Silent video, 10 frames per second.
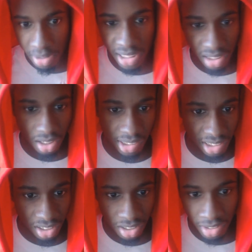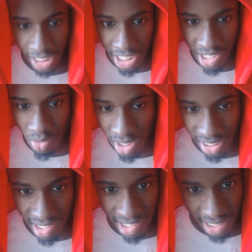But all in all, I just
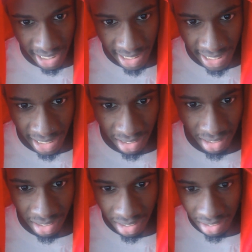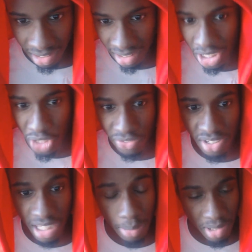wanted to say that this
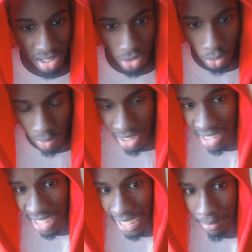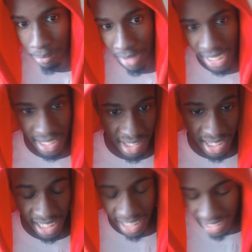first episode was
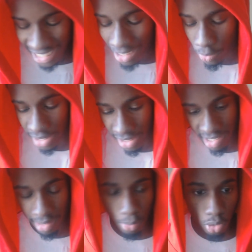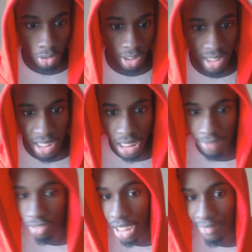amazing and I can't wait to see more.
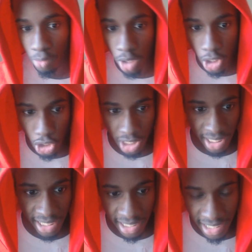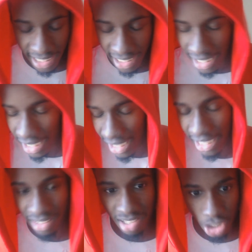If you haven't watched it yet, I
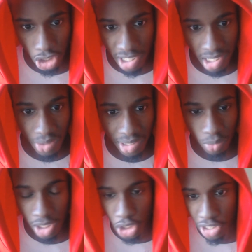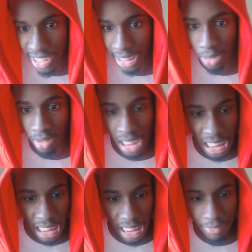highly suggest going to watch it now.
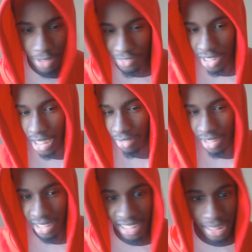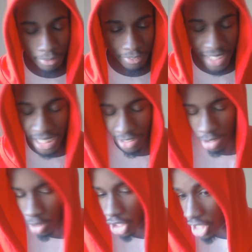Even if you're not really a Gundam fan and
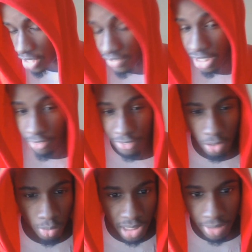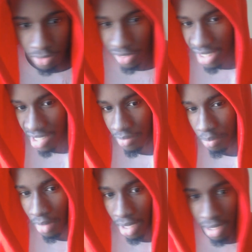you're watching this video for whatever reason,